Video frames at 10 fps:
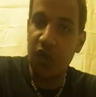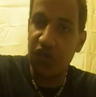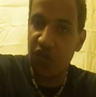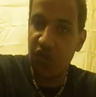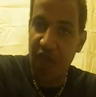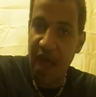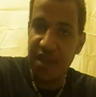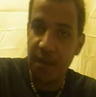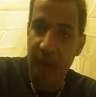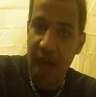I was just
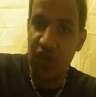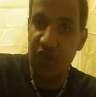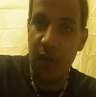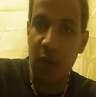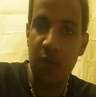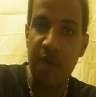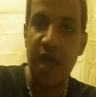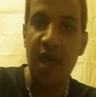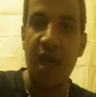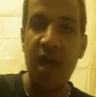sliding the box forward,
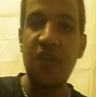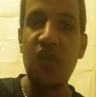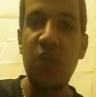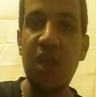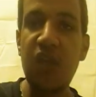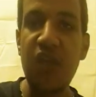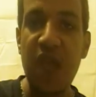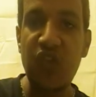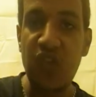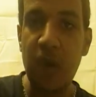but this week is
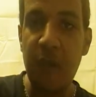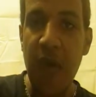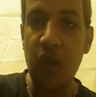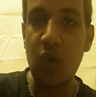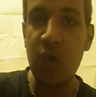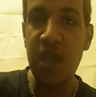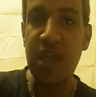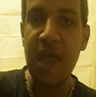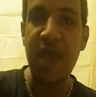actually a battle week,